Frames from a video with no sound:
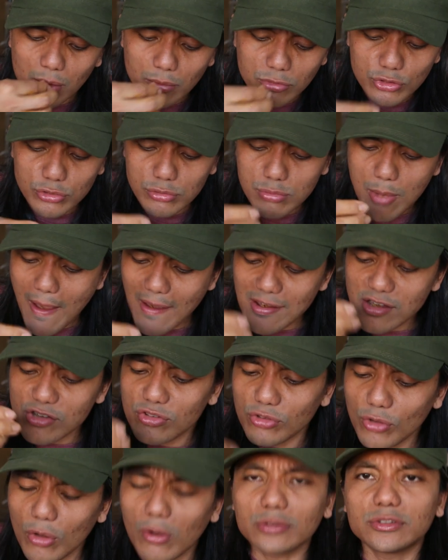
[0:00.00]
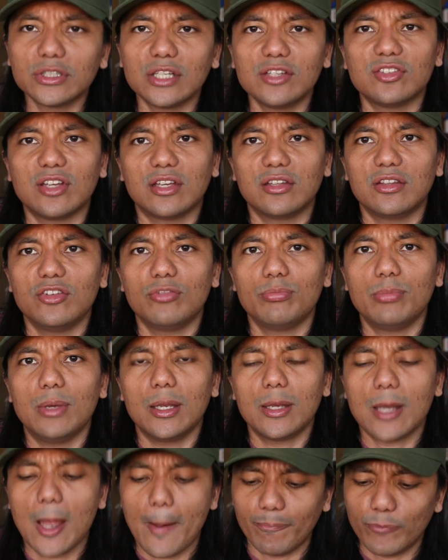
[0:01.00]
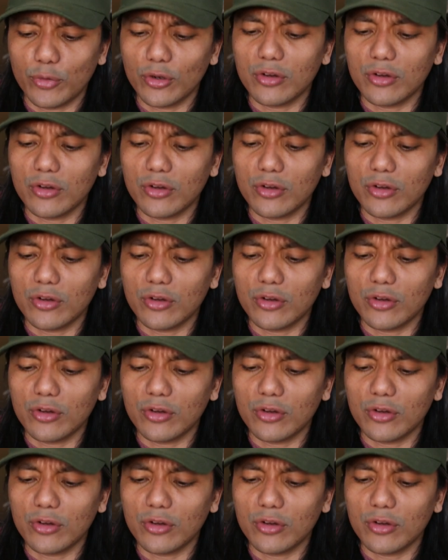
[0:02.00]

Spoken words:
So I saw things like this being done,